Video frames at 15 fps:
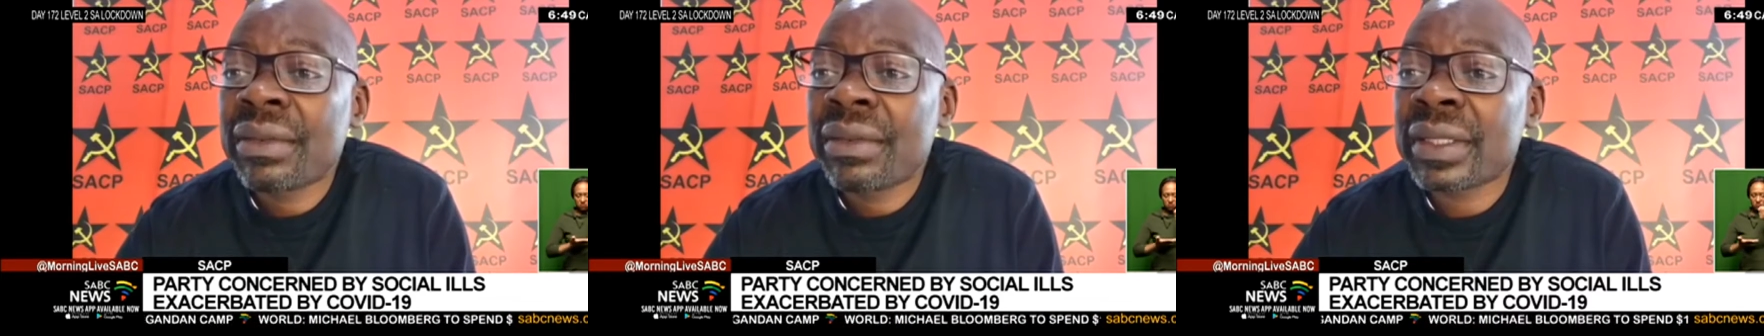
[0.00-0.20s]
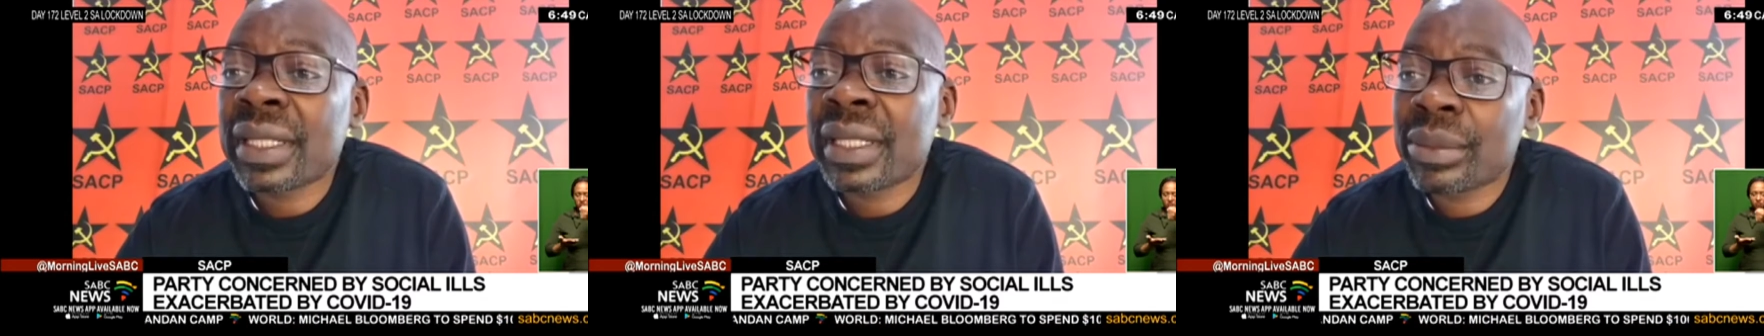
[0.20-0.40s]

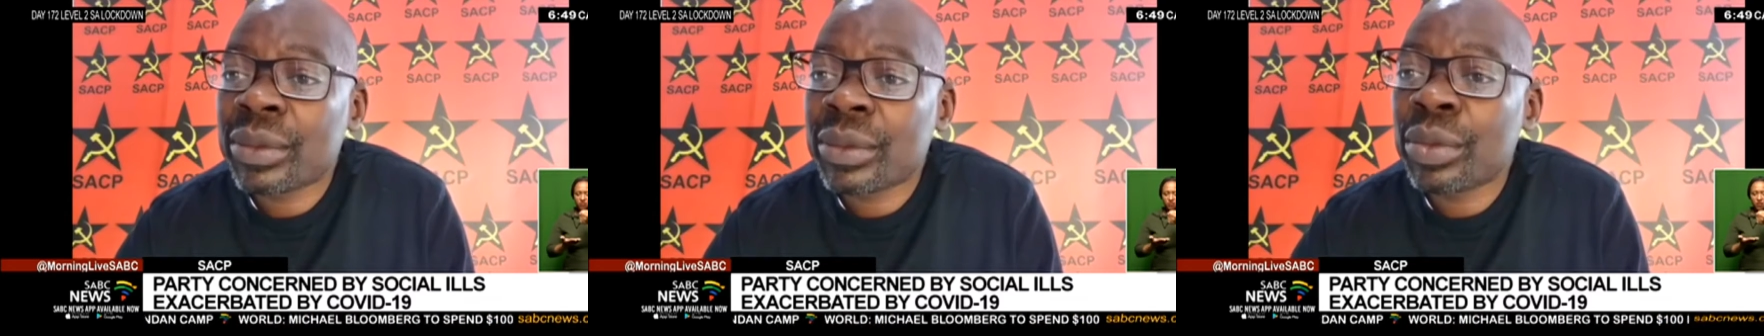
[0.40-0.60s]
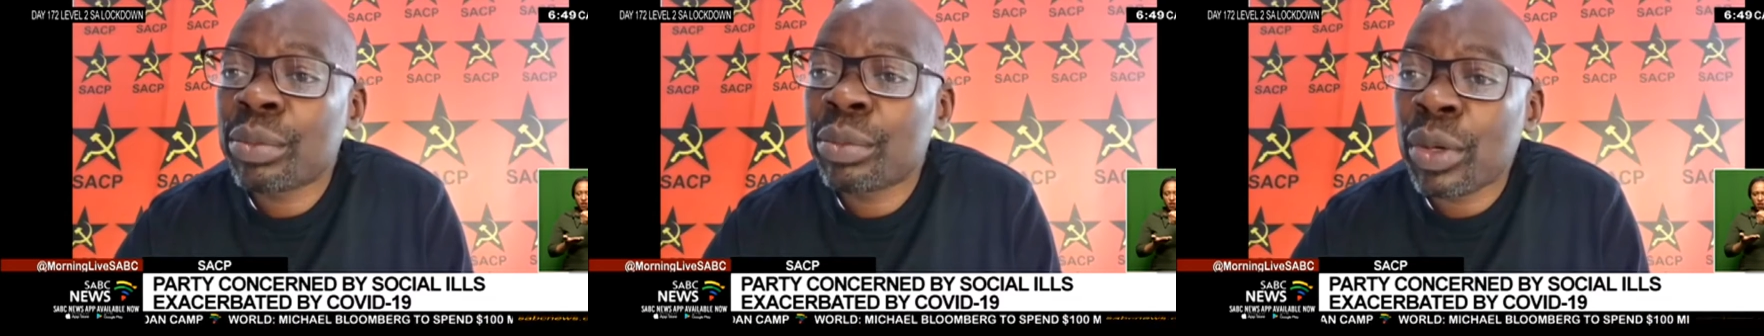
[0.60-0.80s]
for
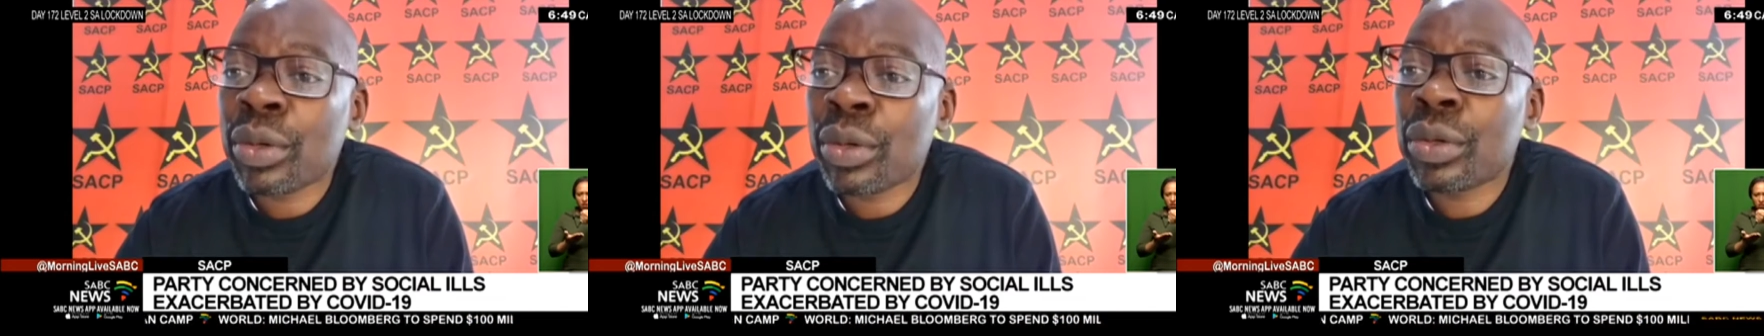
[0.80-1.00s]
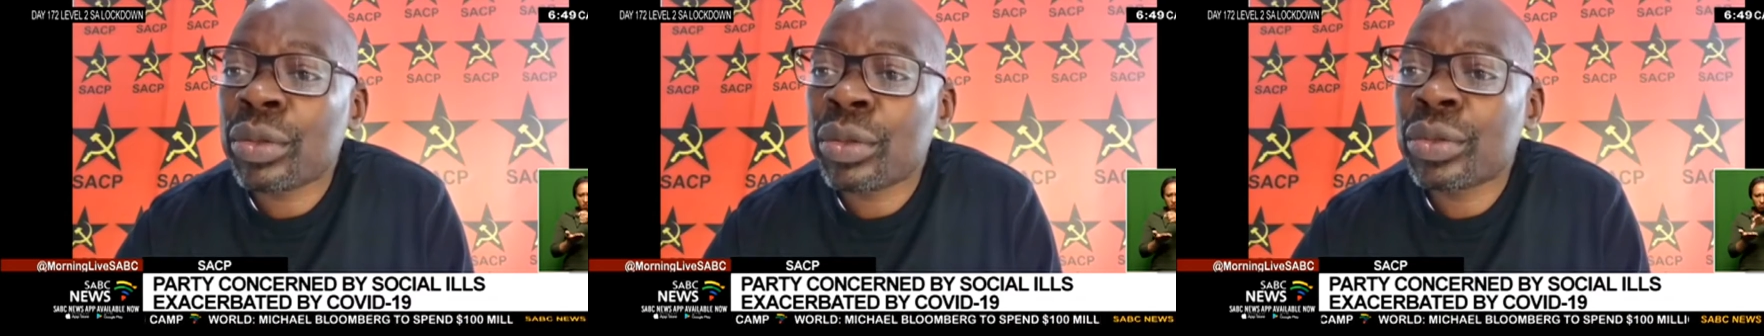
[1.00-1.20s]
them to
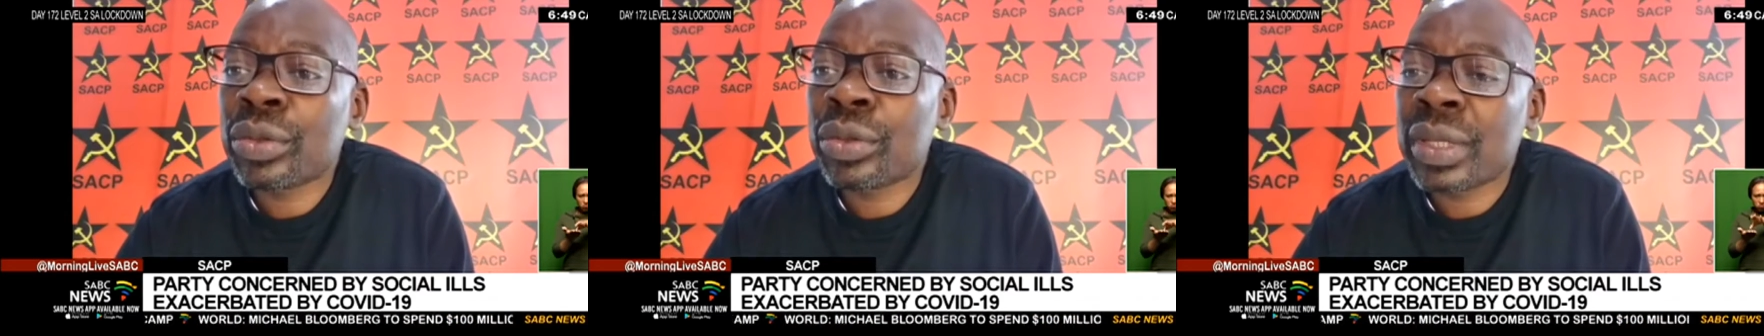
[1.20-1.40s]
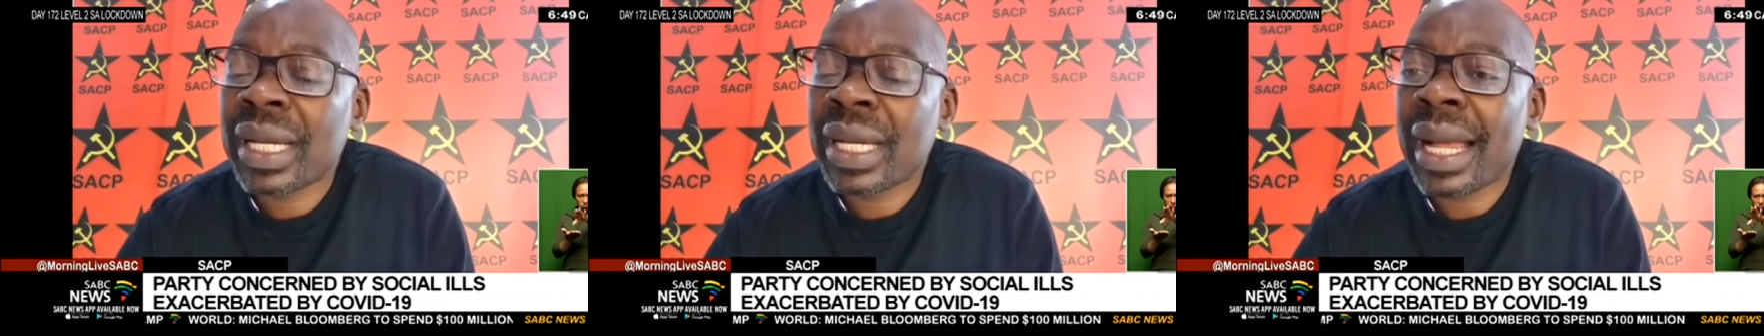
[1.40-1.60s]
borrow
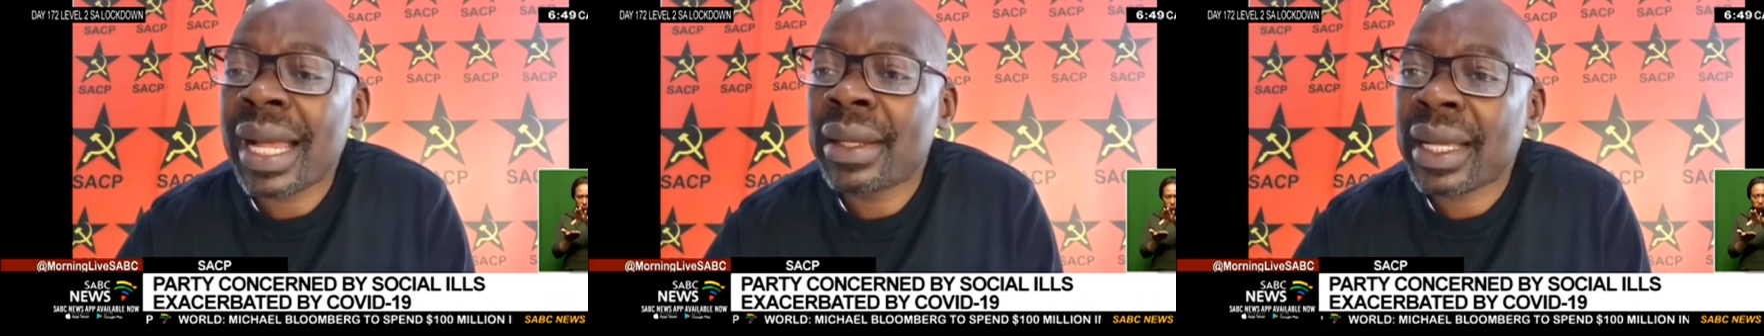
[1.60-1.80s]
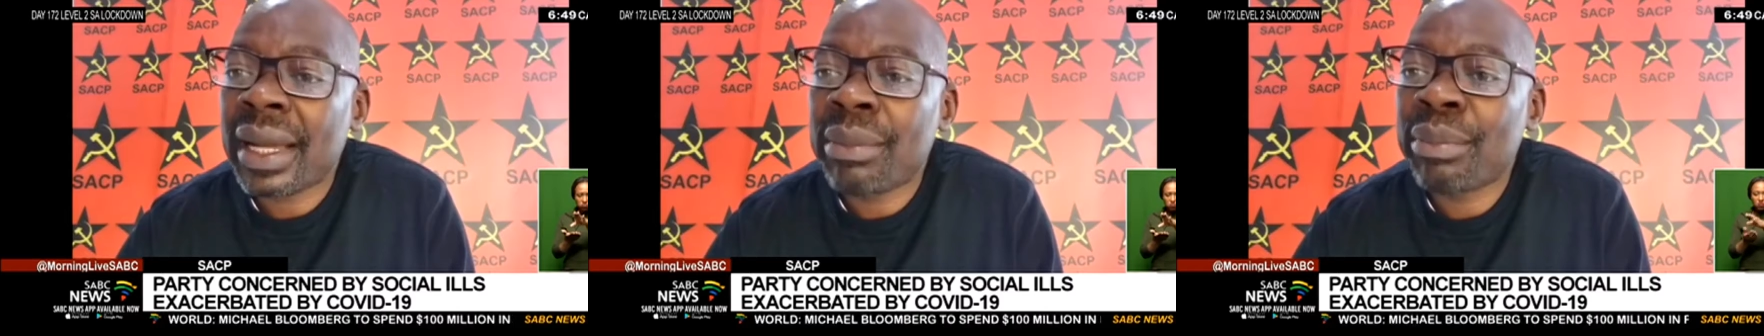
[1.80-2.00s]
to
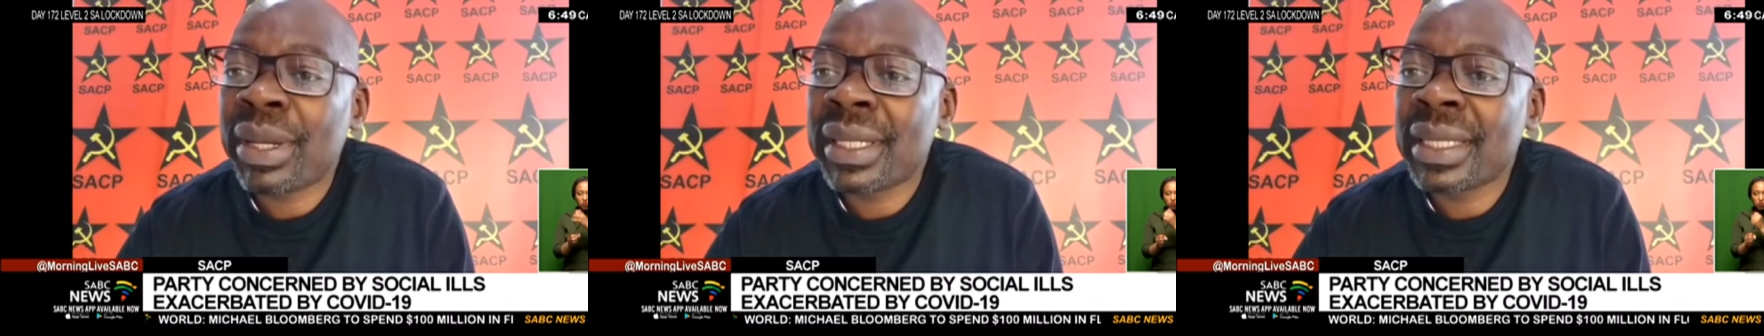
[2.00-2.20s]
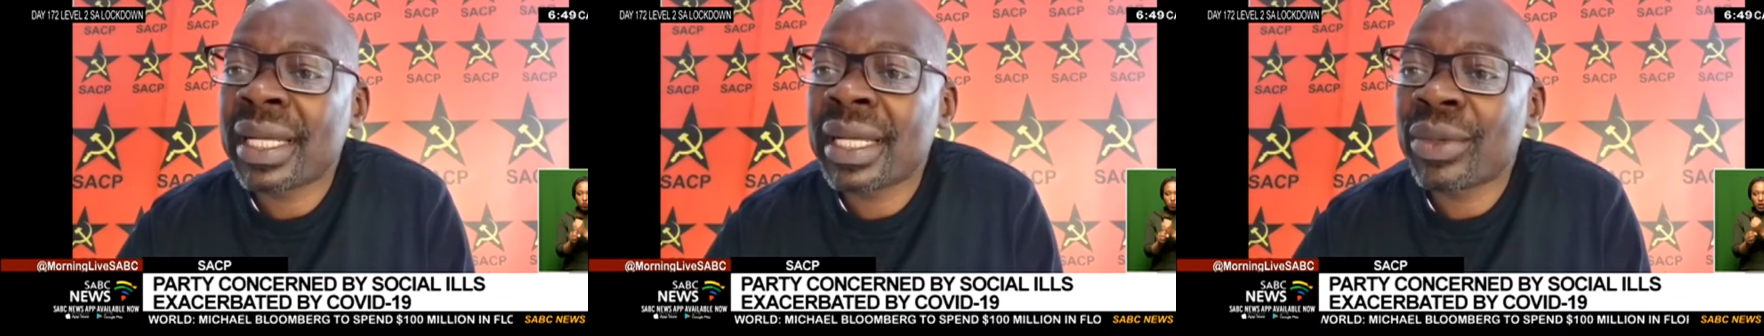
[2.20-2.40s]

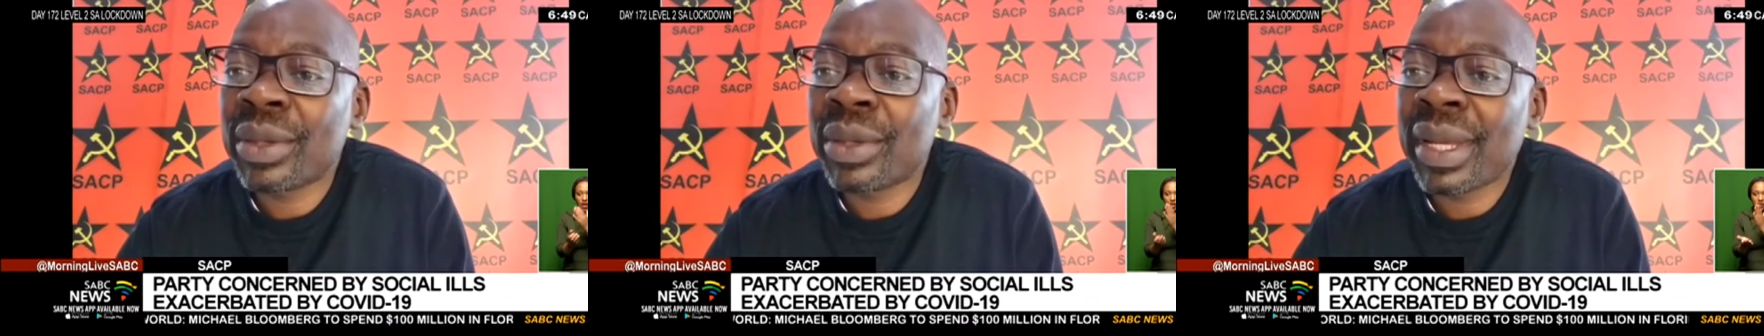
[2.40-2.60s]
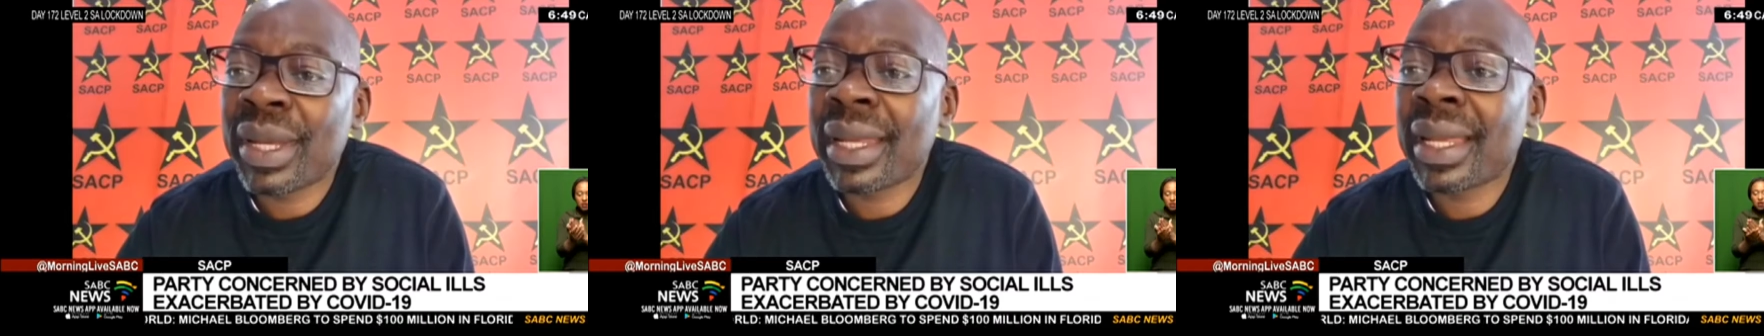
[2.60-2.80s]
companies that
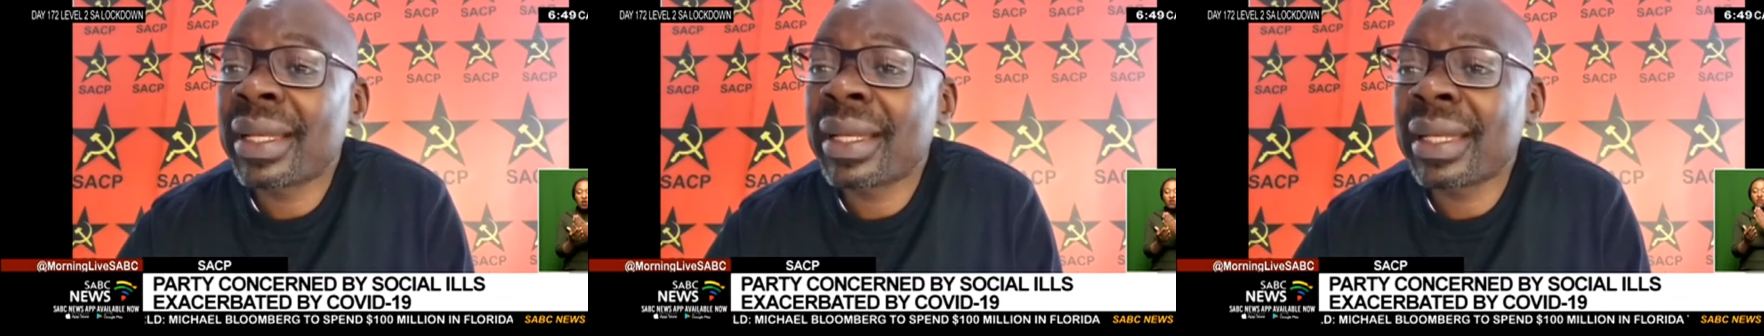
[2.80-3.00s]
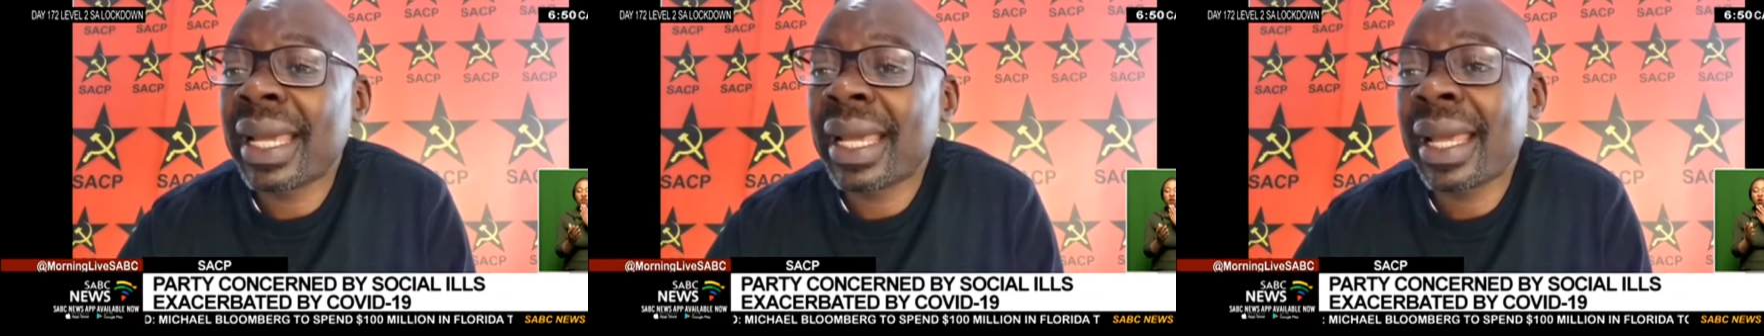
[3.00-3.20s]
were
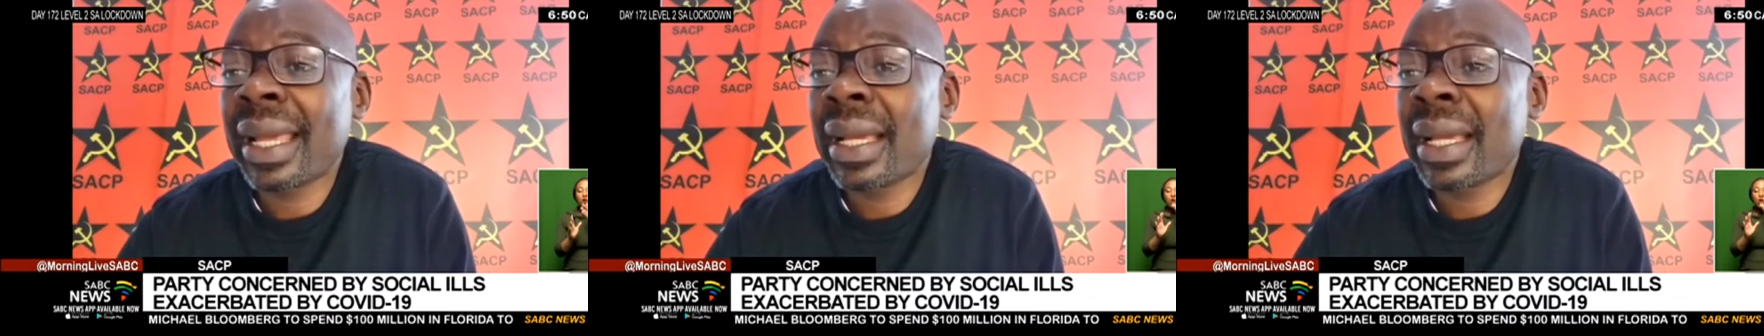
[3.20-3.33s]
making